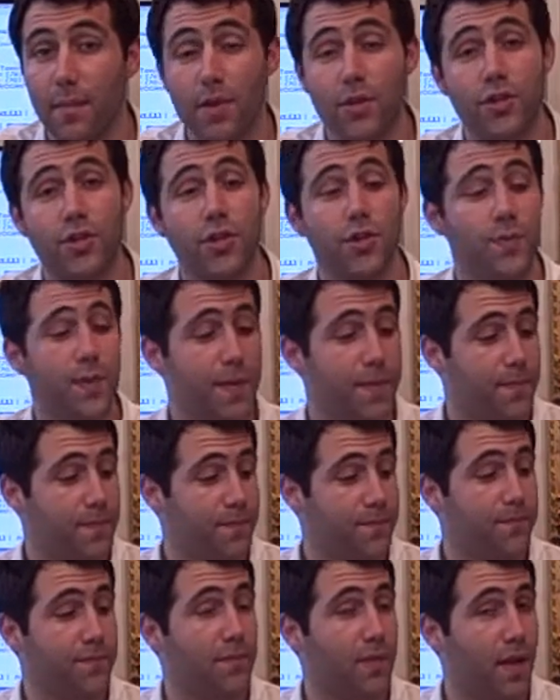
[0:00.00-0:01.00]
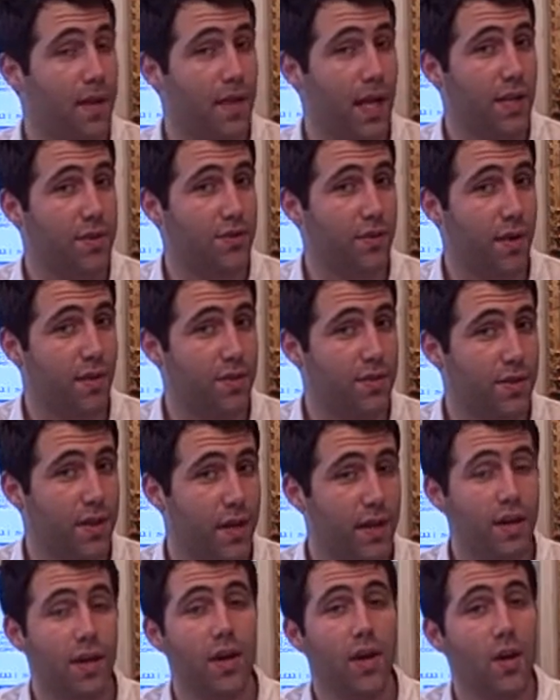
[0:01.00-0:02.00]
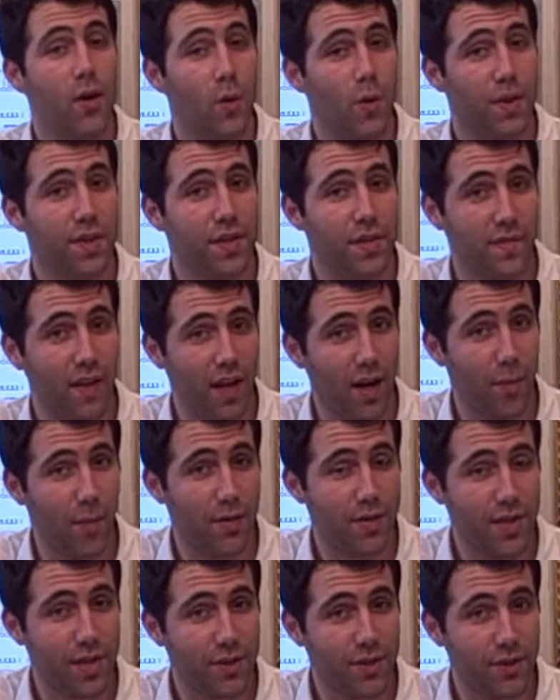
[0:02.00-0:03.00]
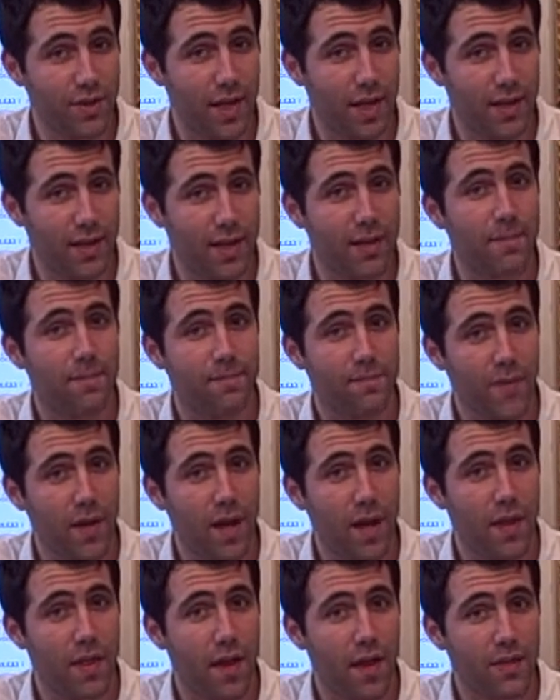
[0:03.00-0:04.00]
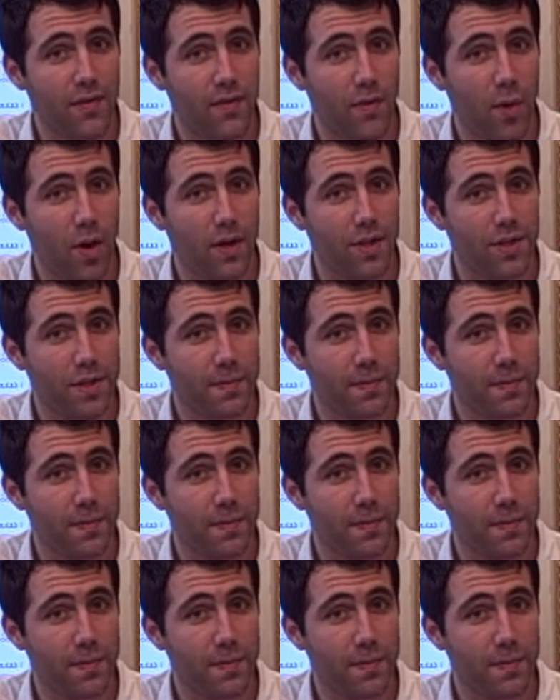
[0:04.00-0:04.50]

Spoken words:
Excuse me, that's our other site, with developersagent.com. Thanks for watching.